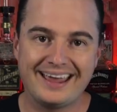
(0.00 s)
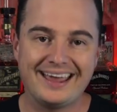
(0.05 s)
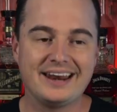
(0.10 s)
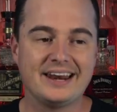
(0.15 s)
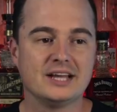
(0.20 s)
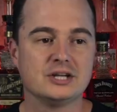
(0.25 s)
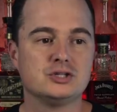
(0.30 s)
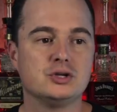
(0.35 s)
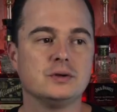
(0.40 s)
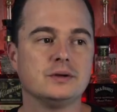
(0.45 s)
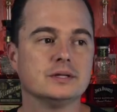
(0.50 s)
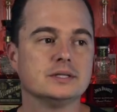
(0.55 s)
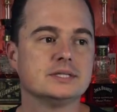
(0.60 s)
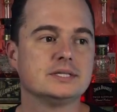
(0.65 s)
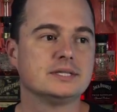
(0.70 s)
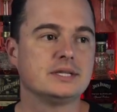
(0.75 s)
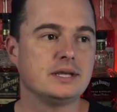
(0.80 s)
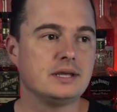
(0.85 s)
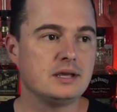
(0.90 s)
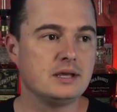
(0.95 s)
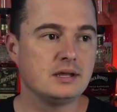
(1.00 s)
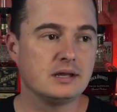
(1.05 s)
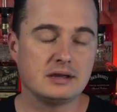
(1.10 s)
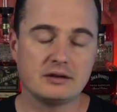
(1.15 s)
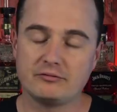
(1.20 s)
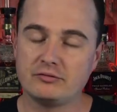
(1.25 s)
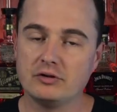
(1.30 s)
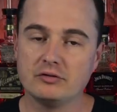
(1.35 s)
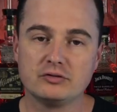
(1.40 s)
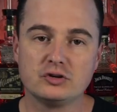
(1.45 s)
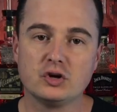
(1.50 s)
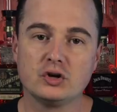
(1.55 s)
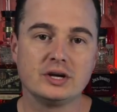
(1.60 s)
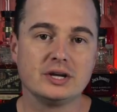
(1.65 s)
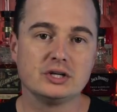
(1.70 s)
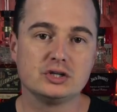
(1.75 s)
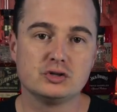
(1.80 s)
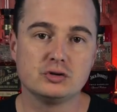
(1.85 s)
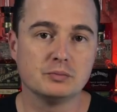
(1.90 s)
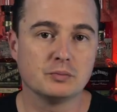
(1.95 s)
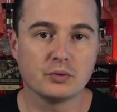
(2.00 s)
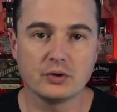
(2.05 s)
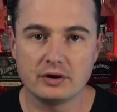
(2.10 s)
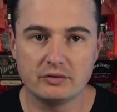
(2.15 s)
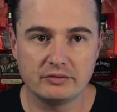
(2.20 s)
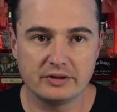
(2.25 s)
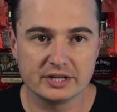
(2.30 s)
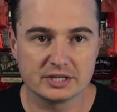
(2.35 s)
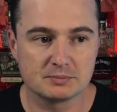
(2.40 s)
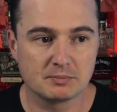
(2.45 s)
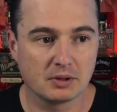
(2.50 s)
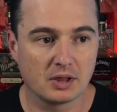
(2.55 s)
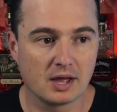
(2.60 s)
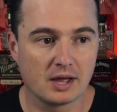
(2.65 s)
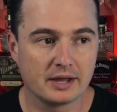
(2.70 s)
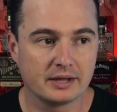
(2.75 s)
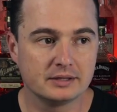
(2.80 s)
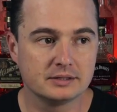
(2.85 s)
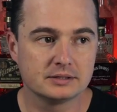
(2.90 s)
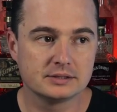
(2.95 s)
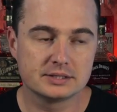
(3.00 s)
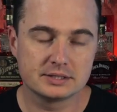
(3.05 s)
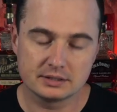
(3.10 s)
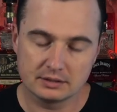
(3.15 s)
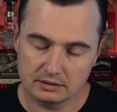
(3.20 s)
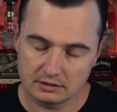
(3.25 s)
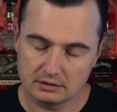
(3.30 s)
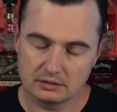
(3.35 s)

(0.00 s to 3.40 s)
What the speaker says: and as you can see, if you've tuned into previous blinds,